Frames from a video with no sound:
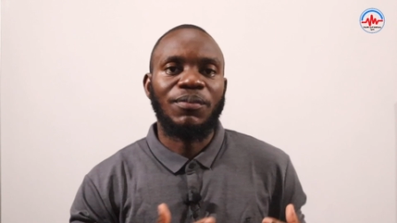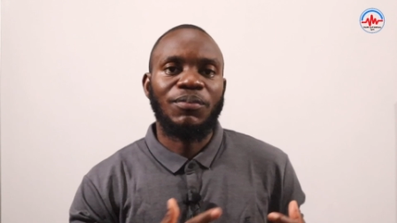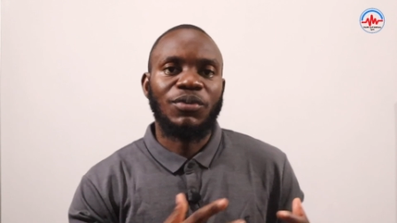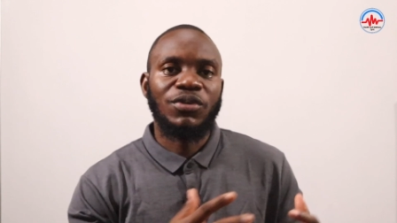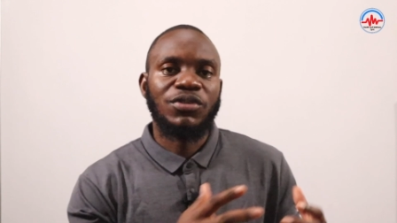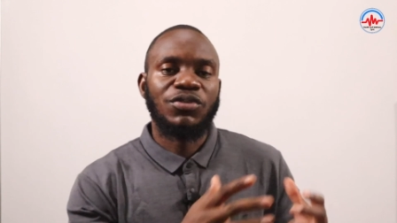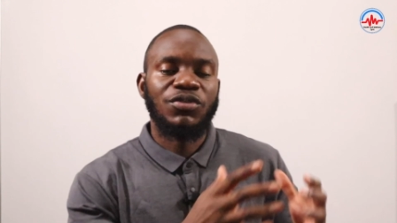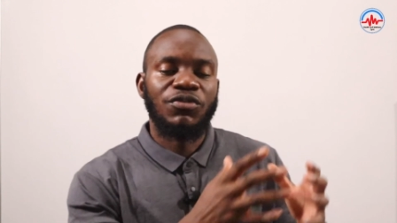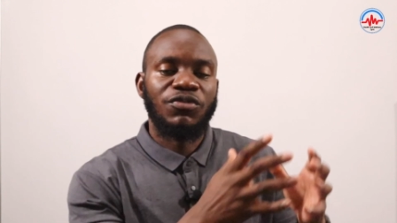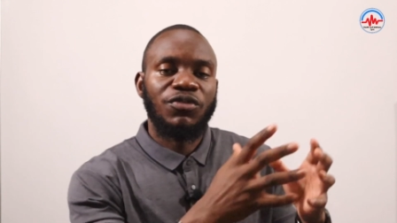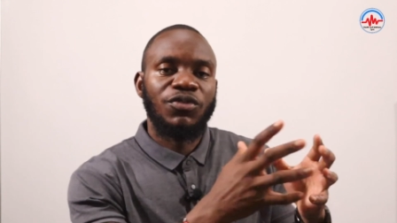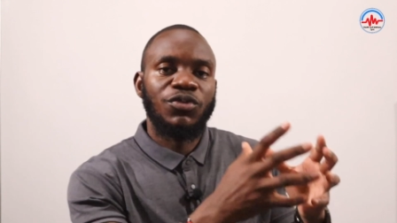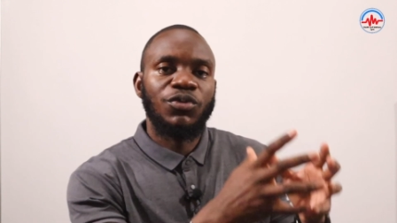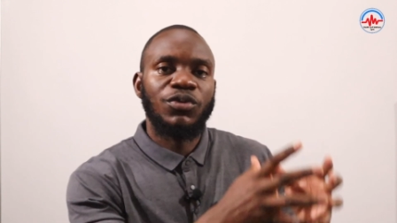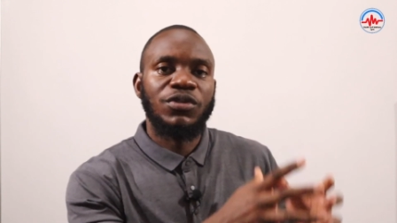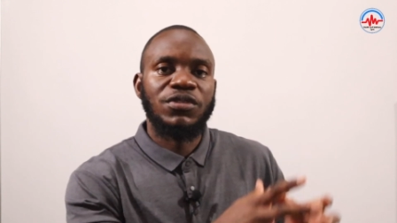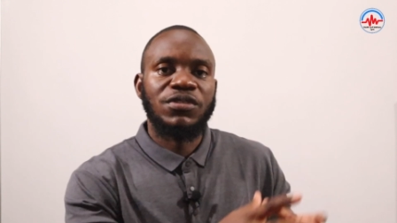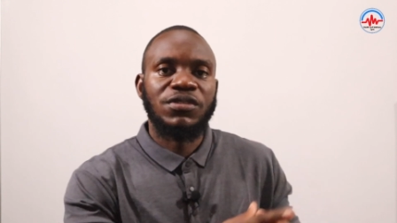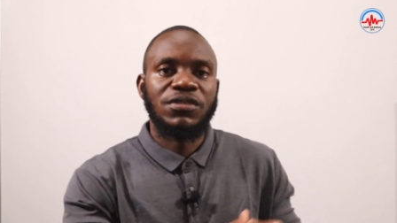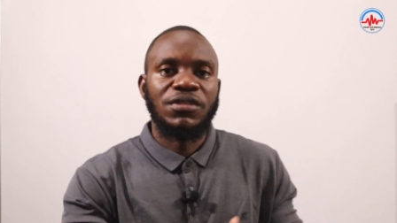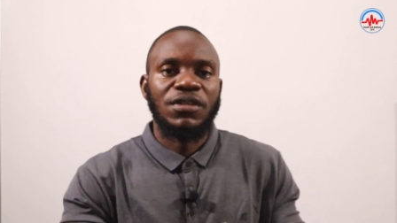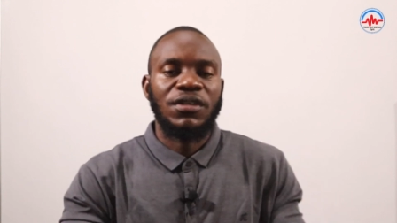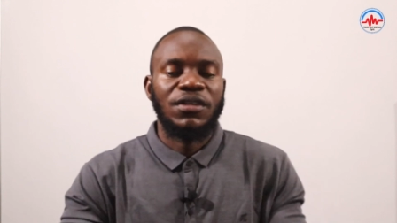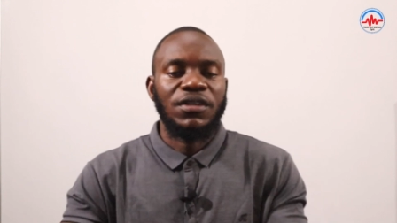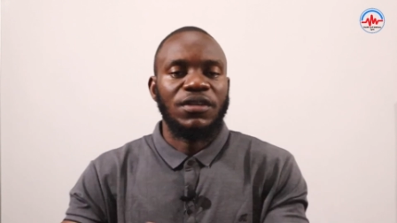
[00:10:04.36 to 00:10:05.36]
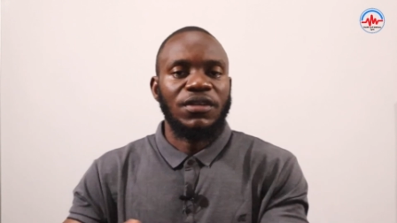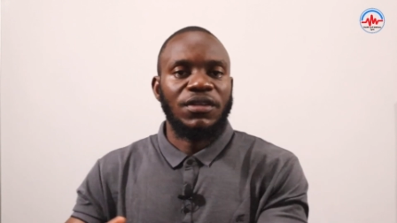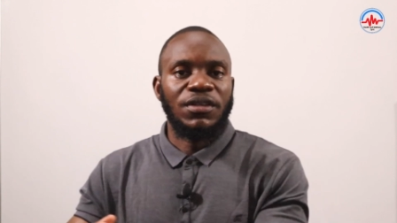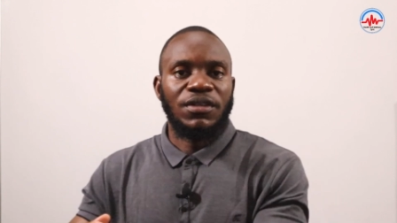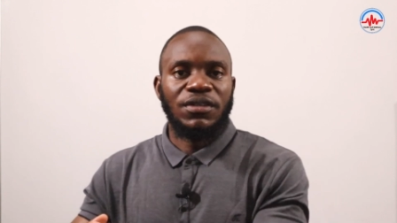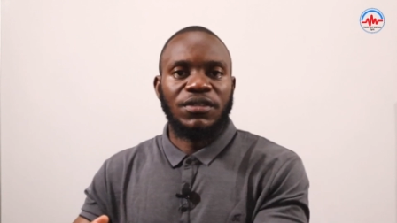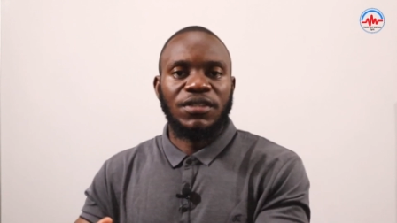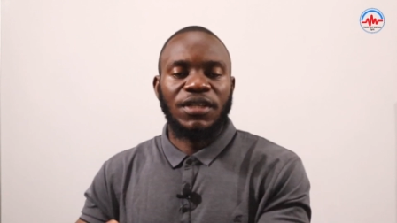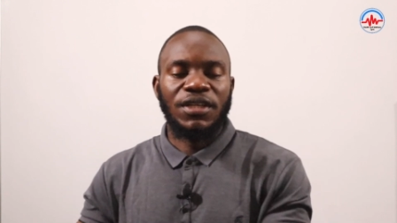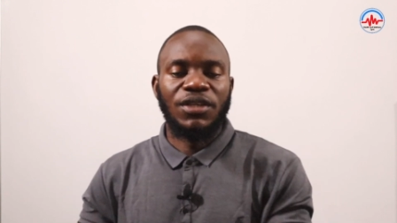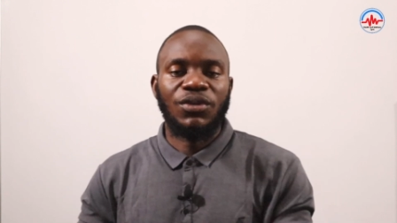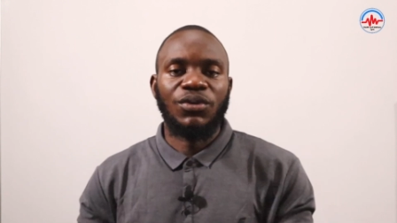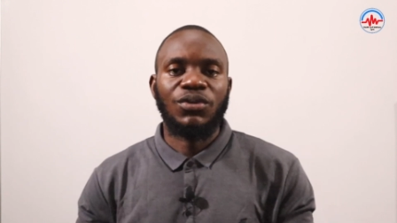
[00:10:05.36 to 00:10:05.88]
the process of fruits
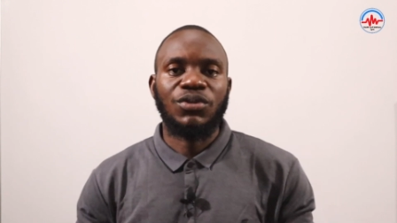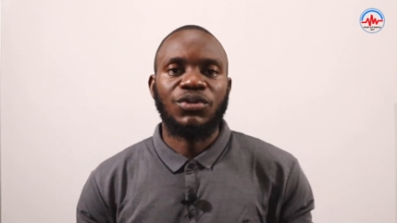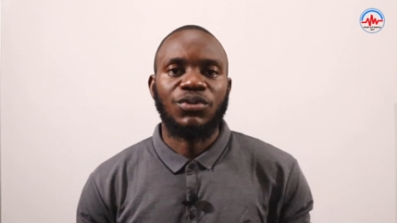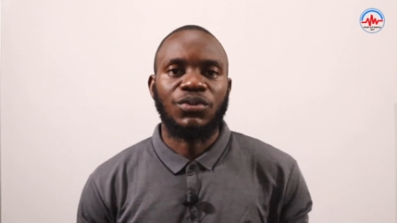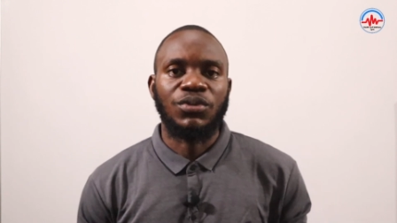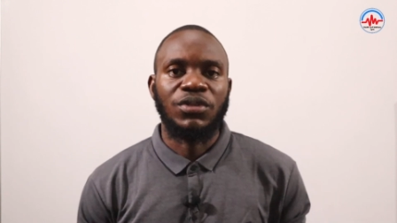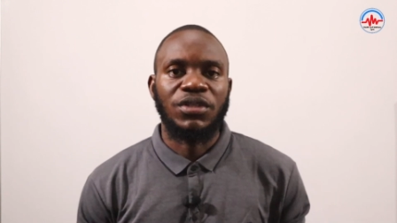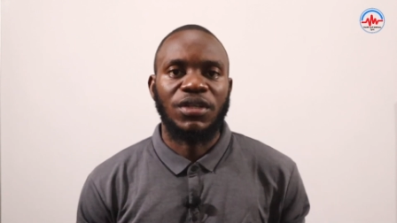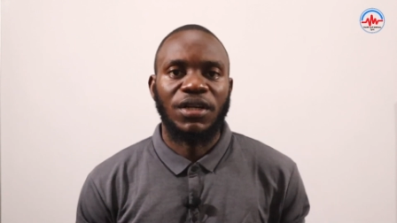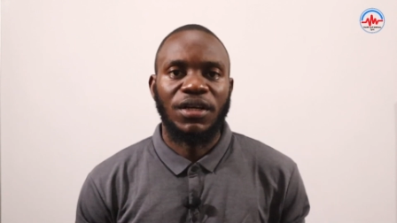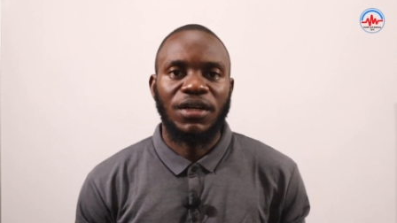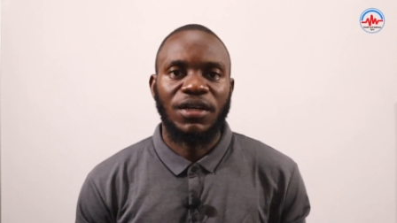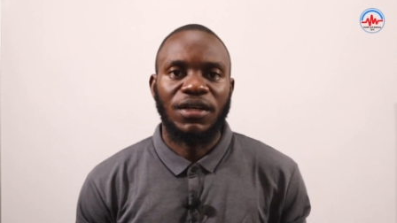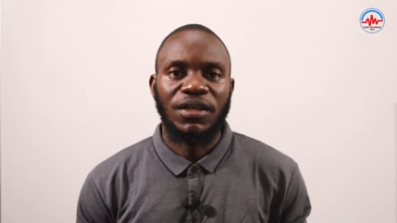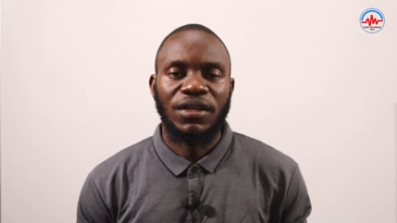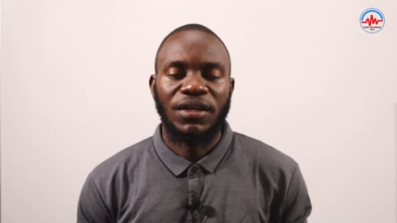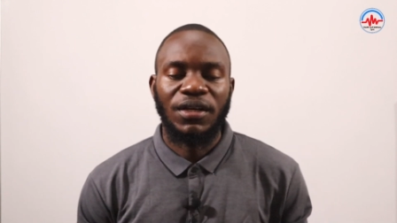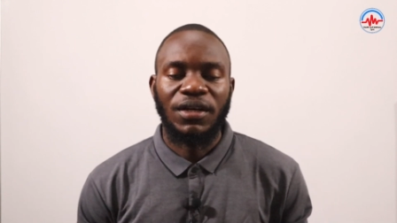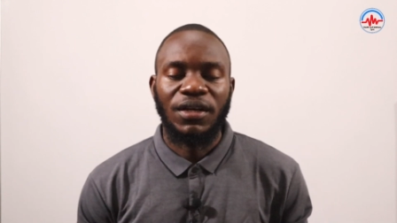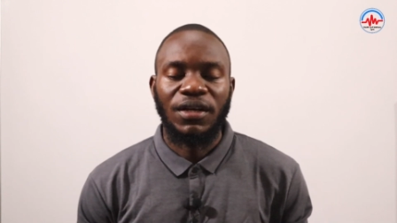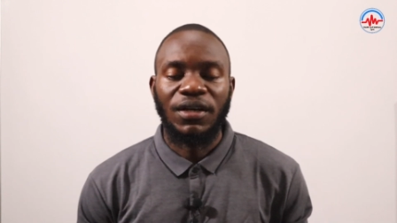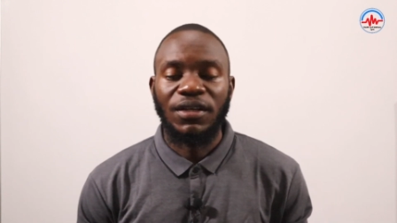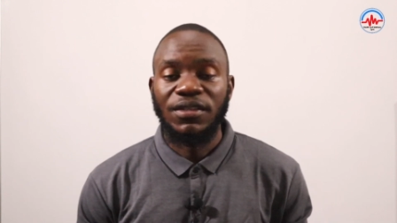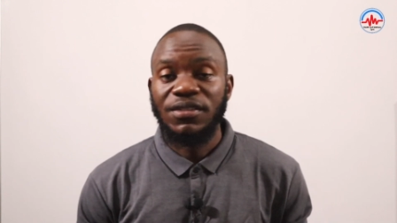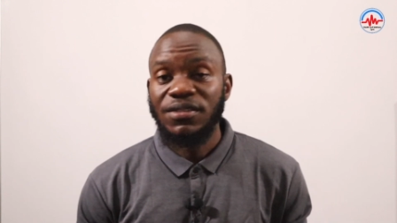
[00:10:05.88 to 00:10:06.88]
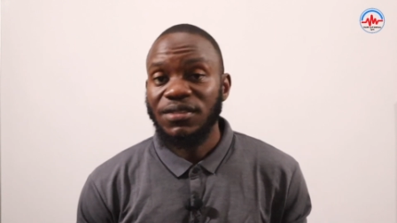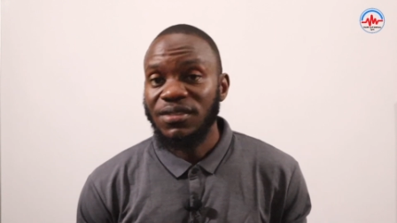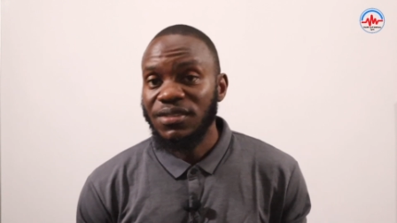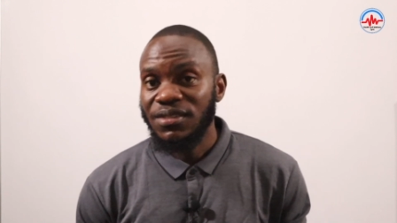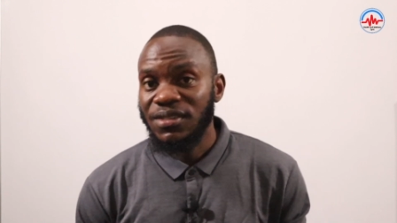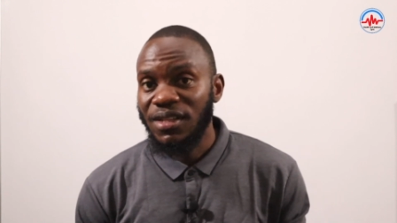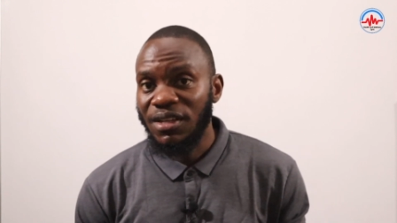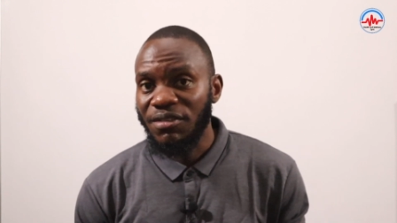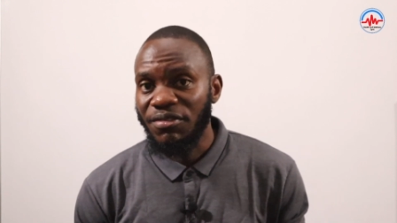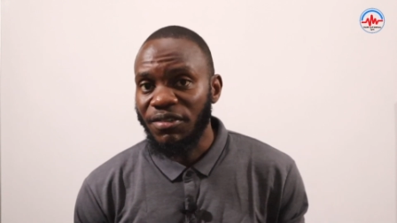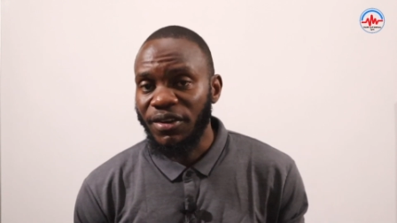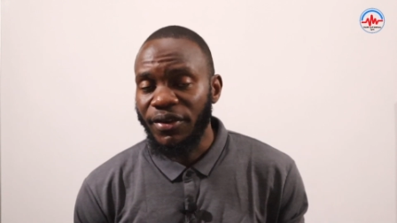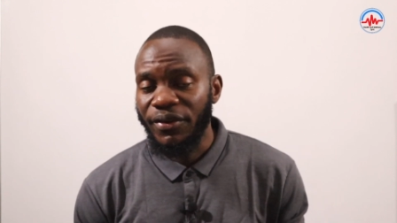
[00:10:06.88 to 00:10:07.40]
take you into drug uh,
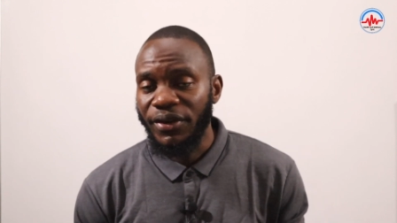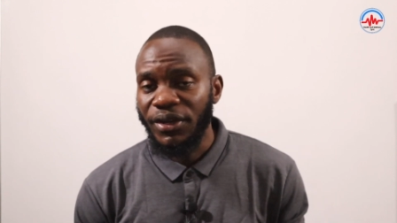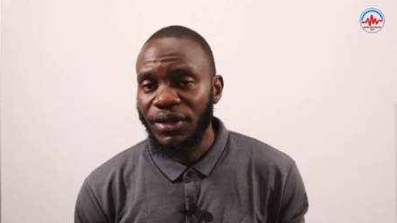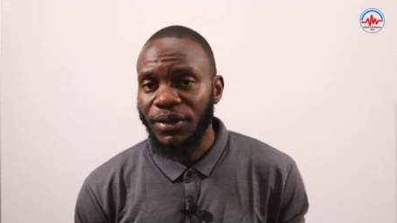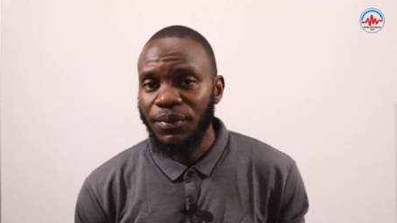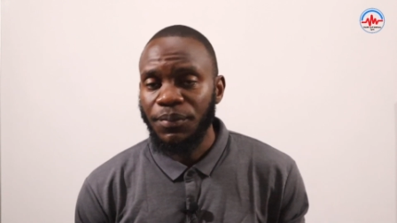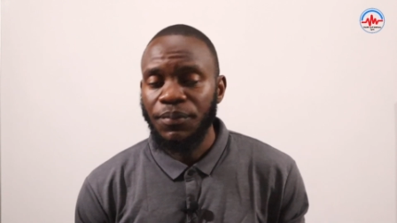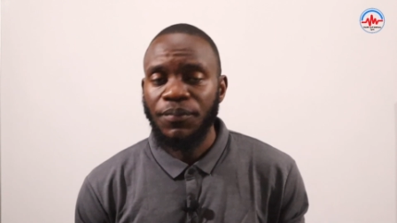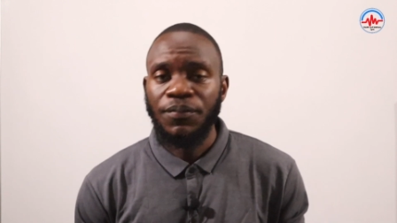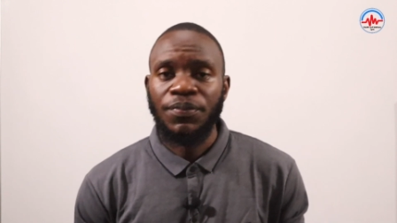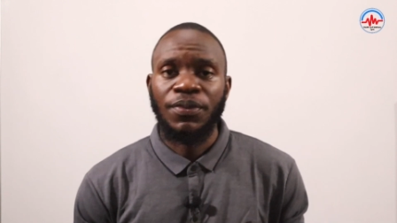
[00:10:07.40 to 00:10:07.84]
slavery.